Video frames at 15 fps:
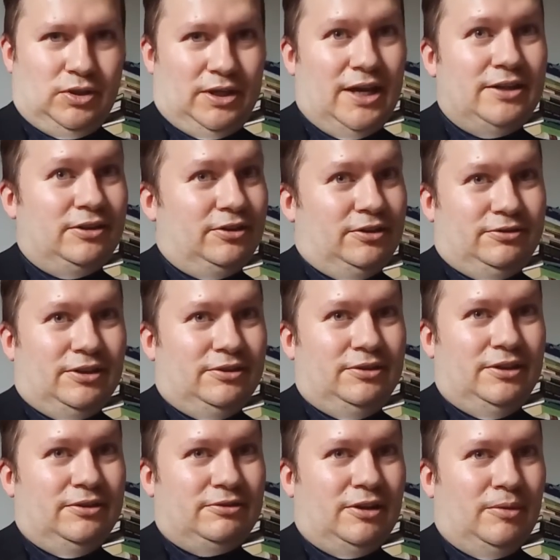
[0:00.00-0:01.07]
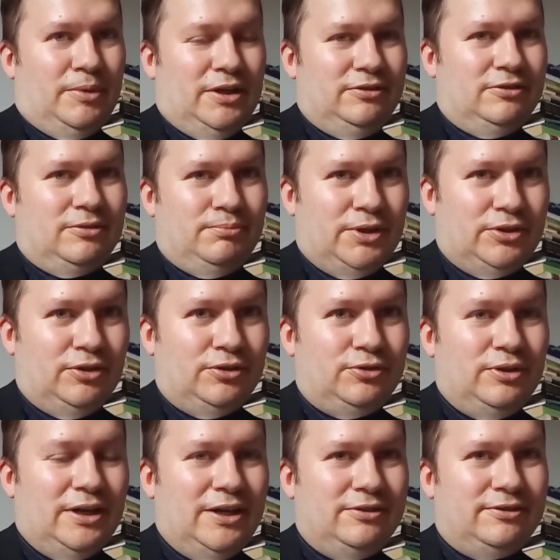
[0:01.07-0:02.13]
Canada is getting Islamized, but not
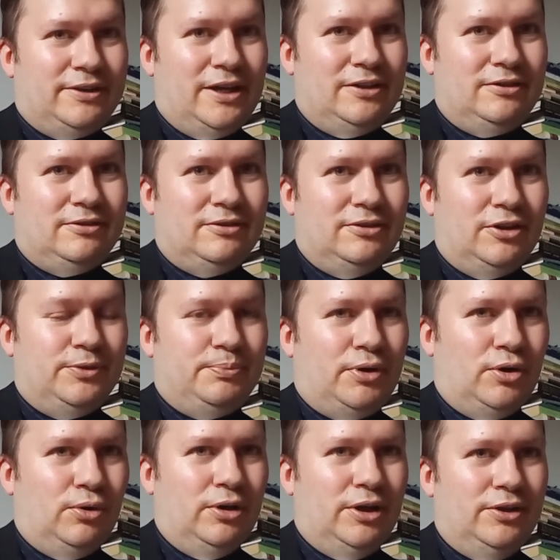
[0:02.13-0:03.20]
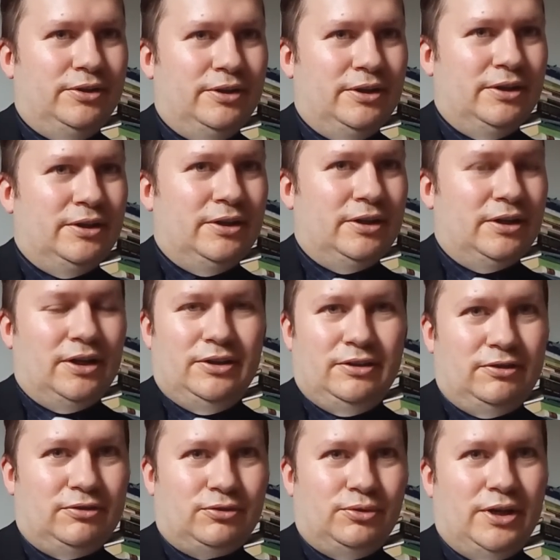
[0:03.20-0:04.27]
the United States, not Poland, and
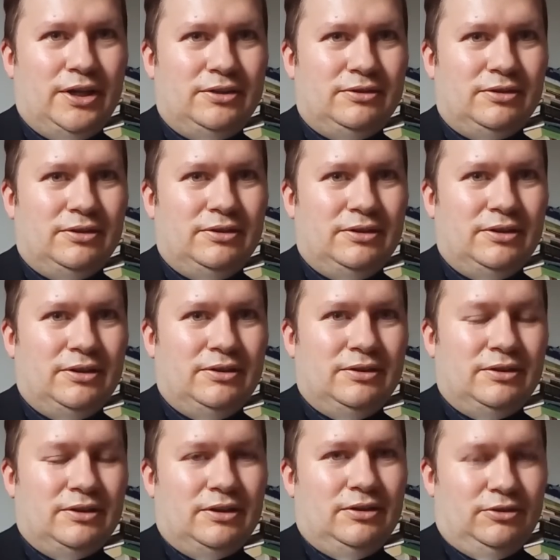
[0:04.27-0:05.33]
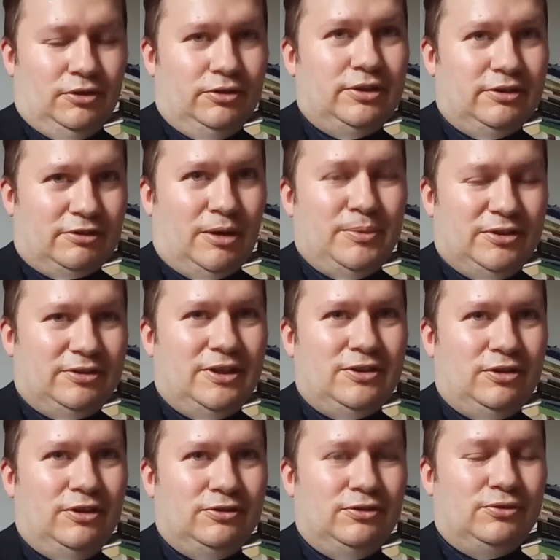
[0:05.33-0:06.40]
this is great. Not, the
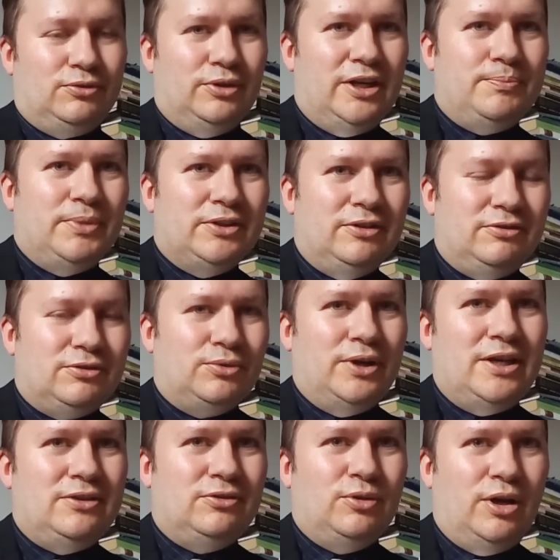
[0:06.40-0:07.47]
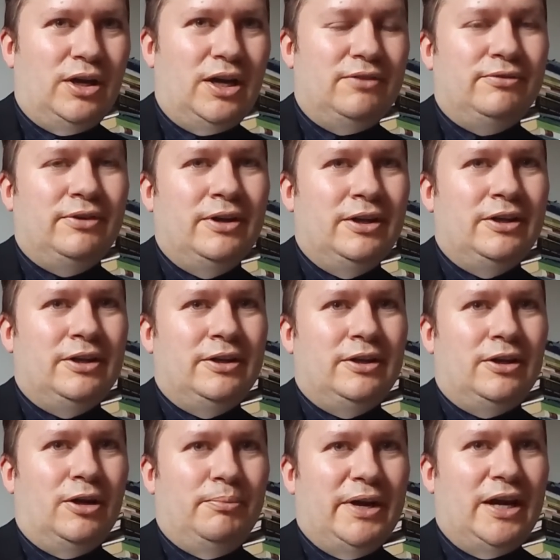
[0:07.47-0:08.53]
Islamization isn't great, but it's great to have
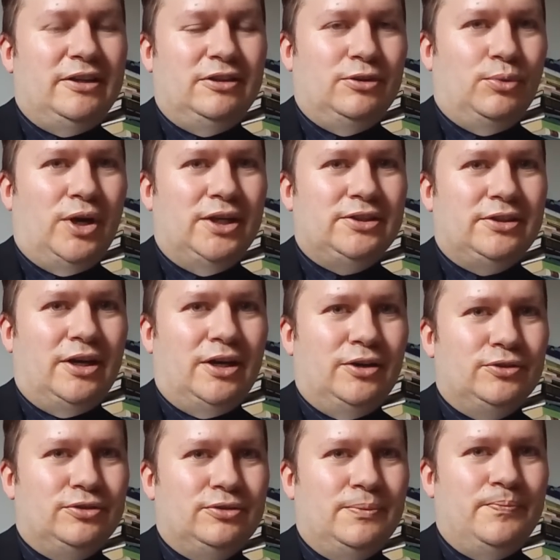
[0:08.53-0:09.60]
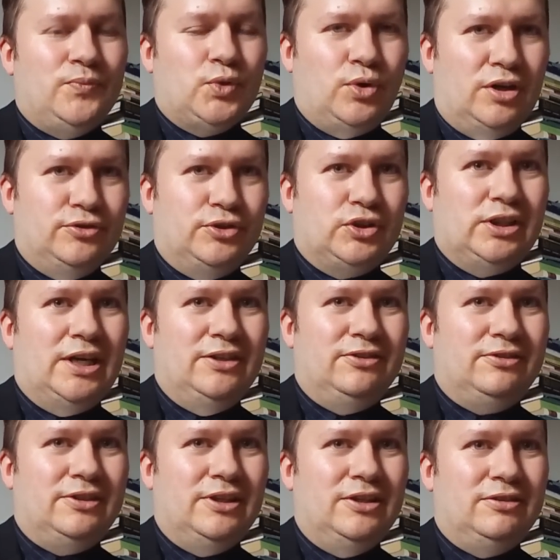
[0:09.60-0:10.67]
a man in the White House who
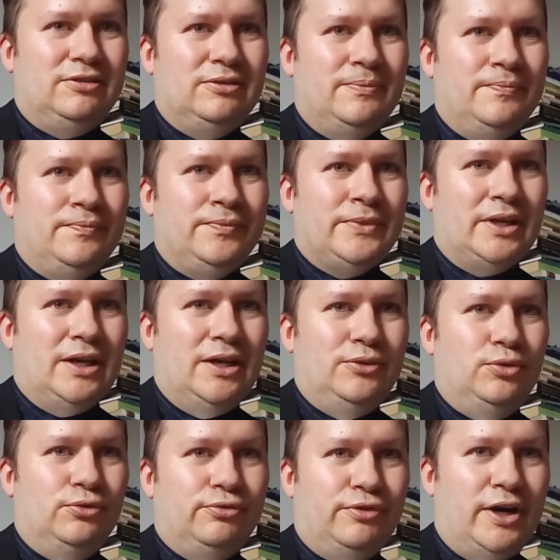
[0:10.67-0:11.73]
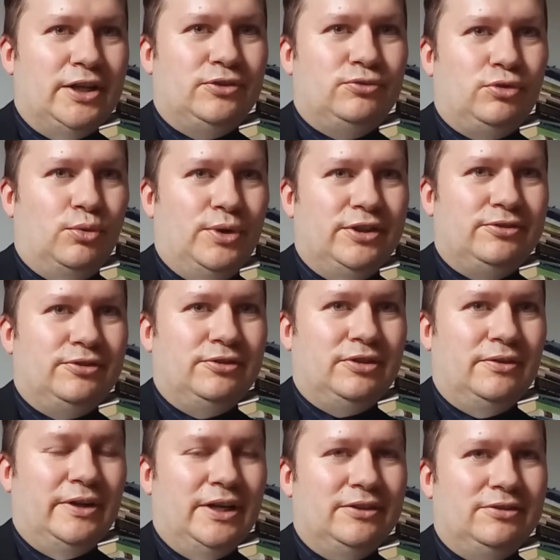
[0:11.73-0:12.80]
understands this and who fights for Western
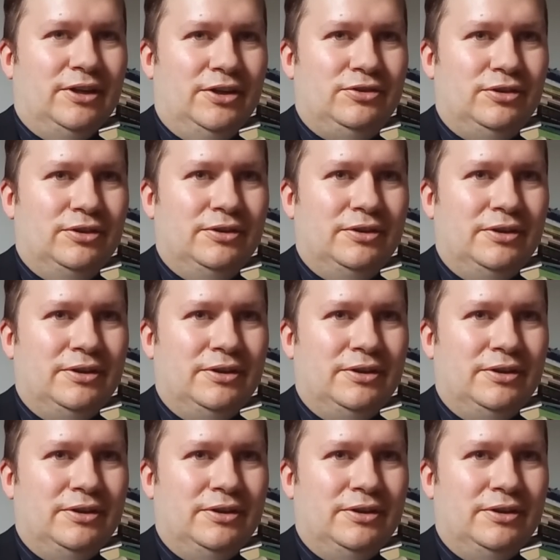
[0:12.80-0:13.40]
civilization.